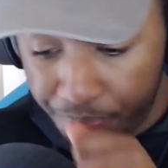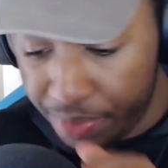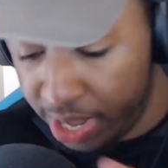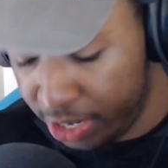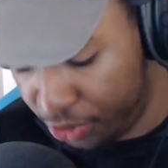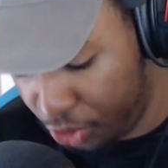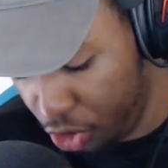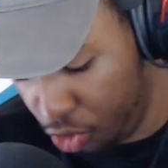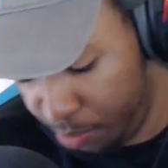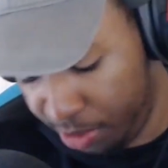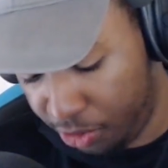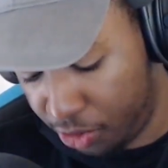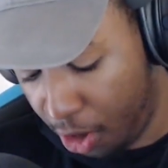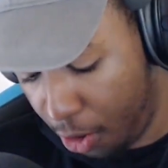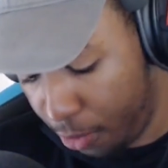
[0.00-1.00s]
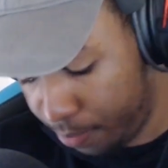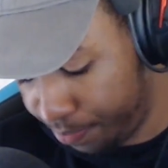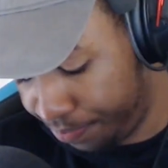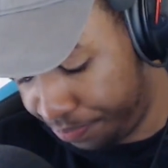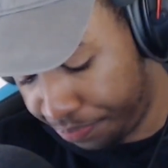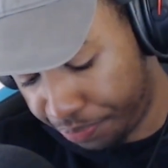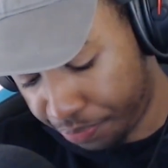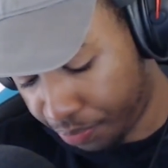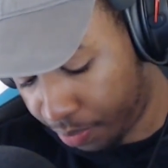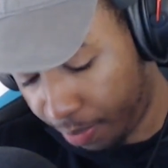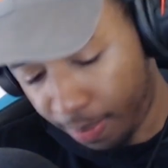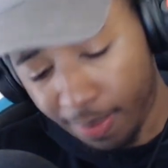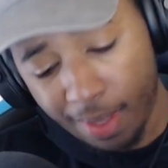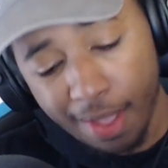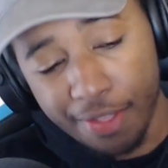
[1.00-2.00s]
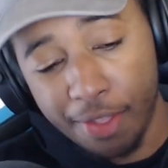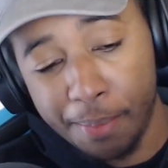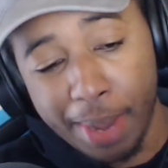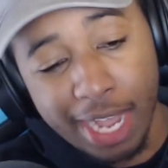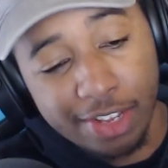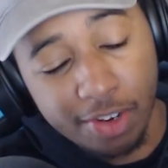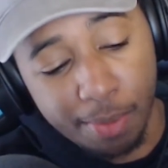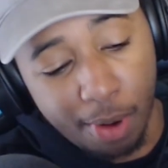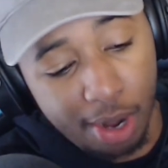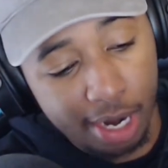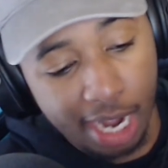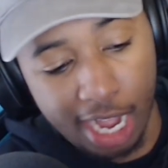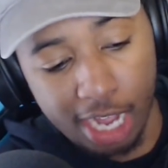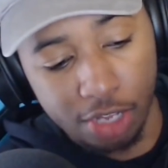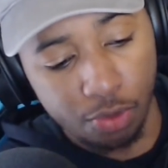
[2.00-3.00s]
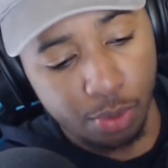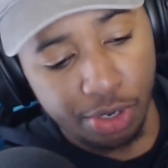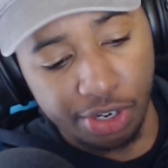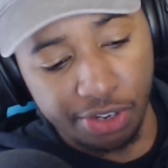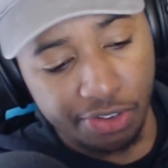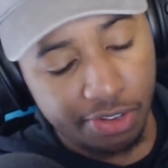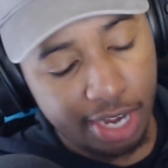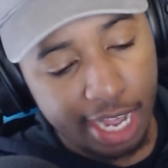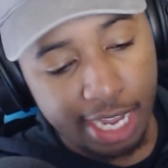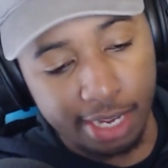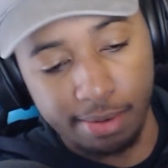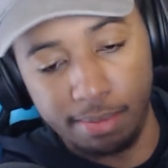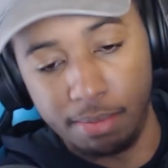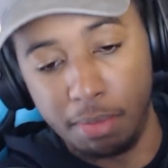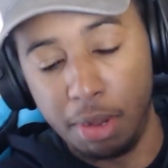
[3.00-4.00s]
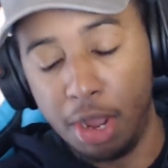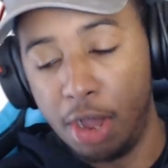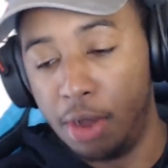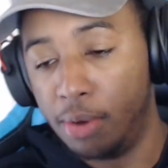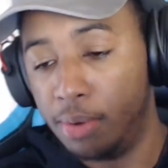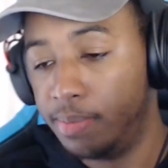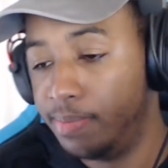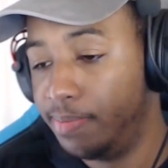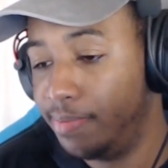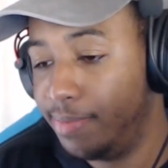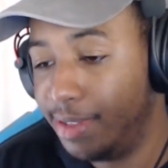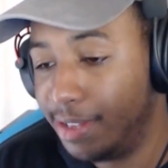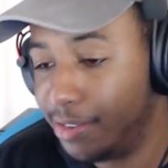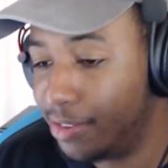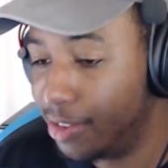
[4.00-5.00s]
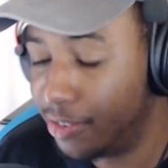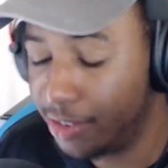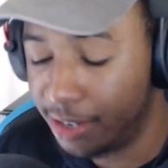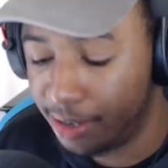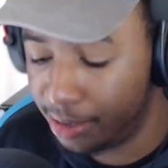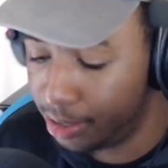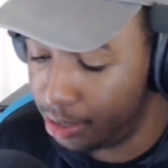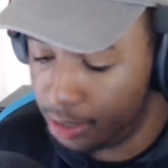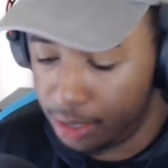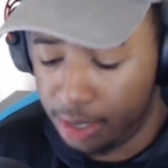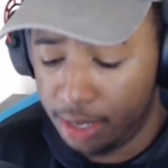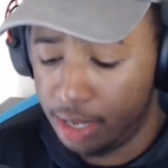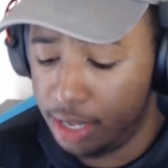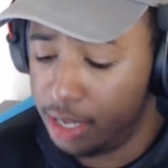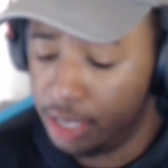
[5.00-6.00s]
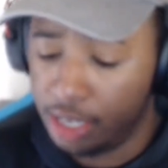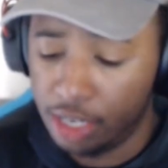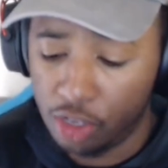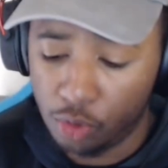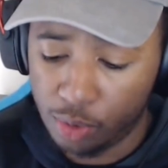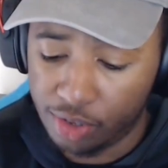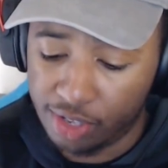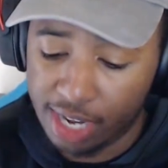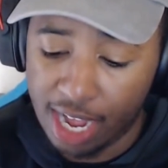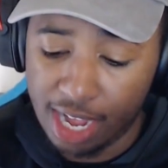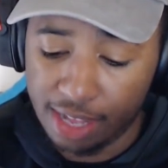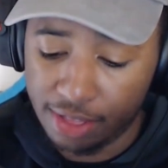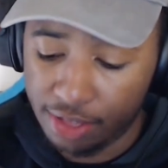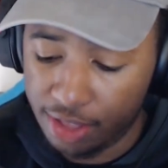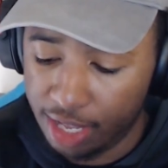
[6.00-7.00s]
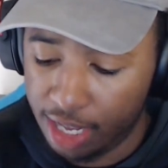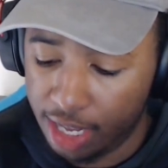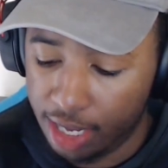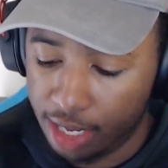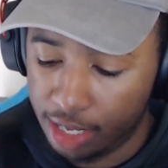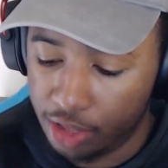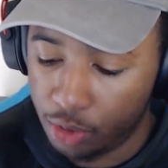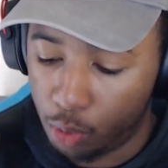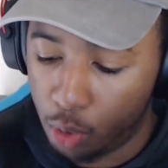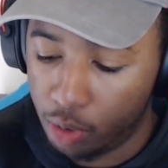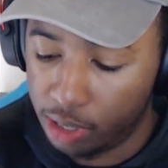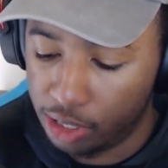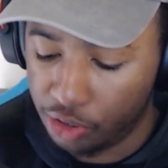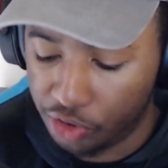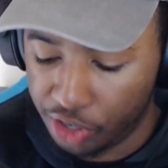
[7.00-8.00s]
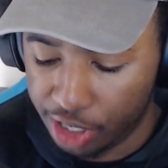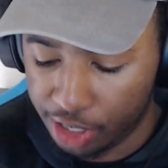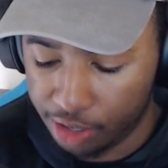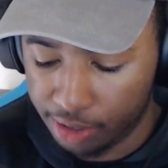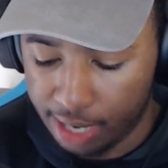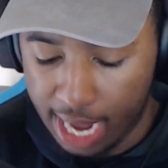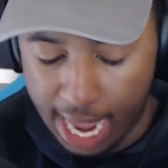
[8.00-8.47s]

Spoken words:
Excuse me. So the basketball guys were just like, no, this was not the Warriors year.